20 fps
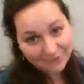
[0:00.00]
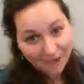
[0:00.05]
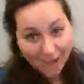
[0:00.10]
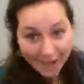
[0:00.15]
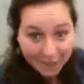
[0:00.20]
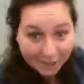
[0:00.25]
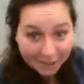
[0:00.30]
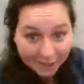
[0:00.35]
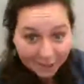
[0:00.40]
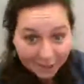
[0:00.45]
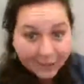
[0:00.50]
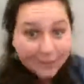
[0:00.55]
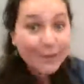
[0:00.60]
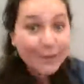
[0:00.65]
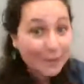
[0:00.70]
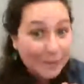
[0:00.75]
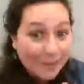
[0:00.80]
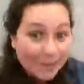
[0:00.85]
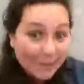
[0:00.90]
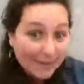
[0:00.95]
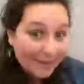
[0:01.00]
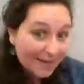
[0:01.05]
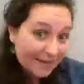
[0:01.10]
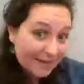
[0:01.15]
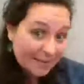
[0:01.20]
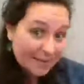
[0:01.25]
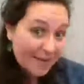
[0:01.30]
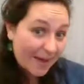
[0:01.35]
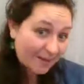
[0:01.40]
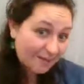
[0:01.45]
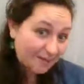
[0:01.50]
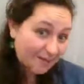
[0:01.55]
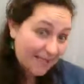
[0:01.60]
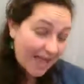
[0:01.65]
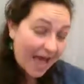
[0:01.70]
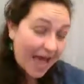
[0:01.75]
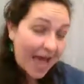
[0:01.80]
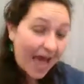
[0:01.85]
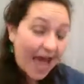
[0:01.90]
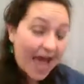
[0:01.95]
threaten her a little bit about
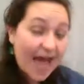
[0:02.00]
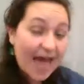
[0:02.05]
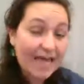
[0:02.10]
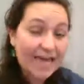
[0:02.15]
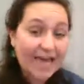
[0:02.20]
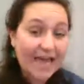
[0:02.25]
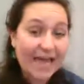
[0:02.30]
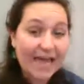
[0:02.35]
that.